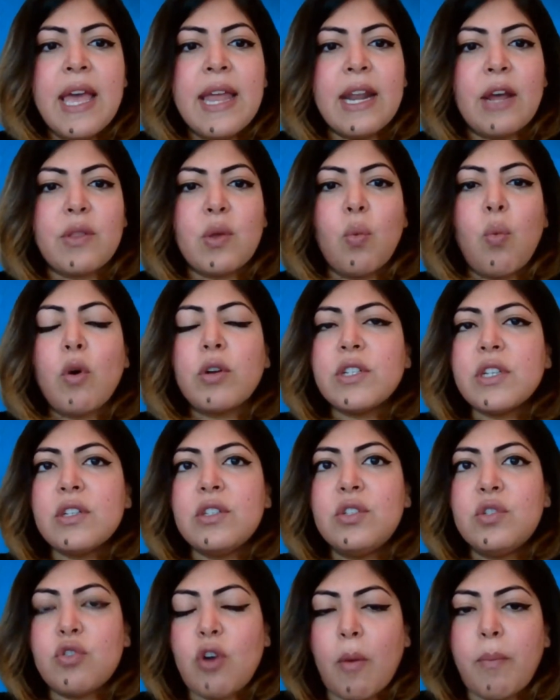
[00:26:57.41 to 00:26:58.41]
Now, the water
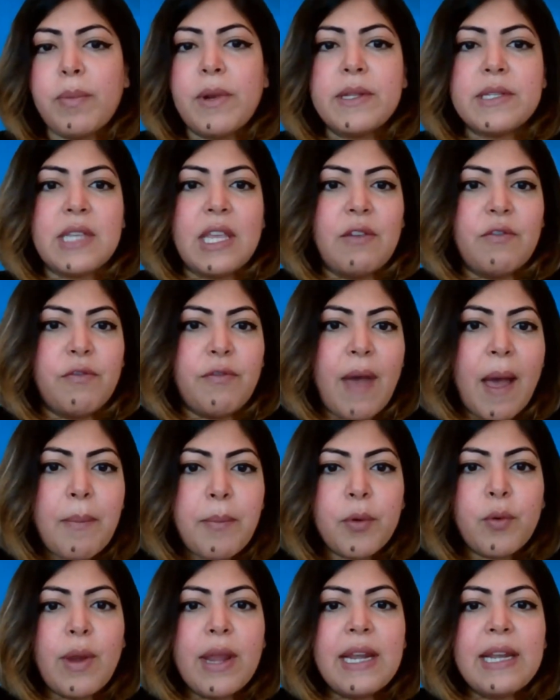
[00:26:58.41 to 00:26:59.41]
droplets
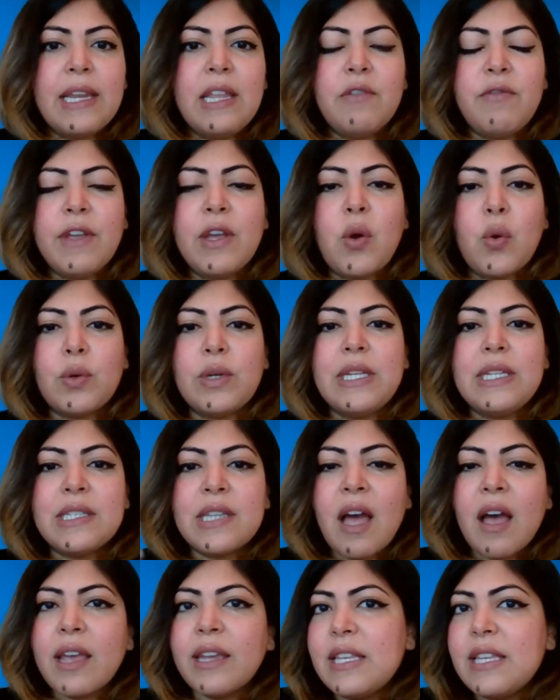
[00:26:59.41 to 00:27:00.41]
evaporate, leaving only
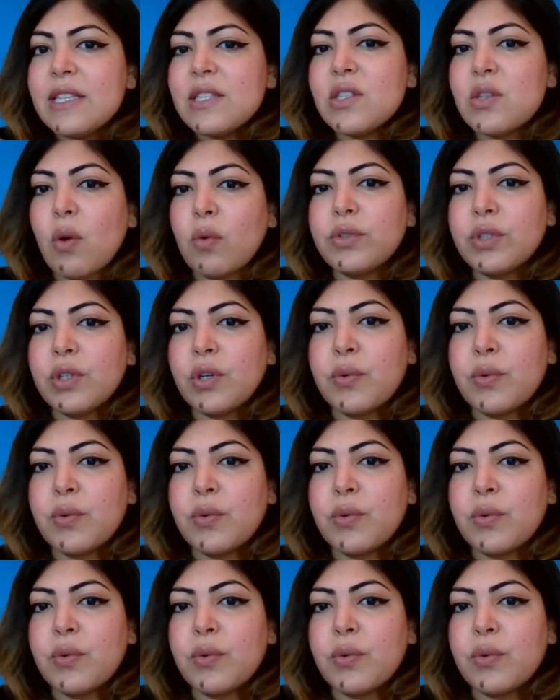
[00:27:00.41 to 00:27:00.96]
tiny salt